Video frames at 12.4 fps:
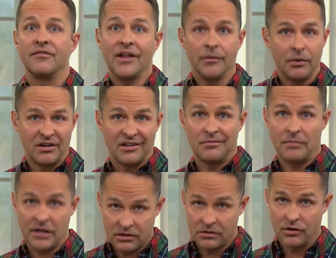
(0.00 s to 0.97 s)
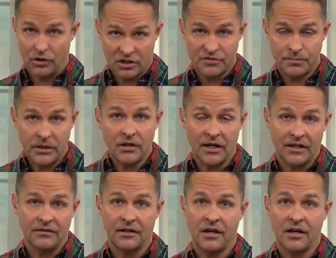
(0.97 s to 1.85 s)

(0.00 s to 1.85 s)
available because it makes your experience,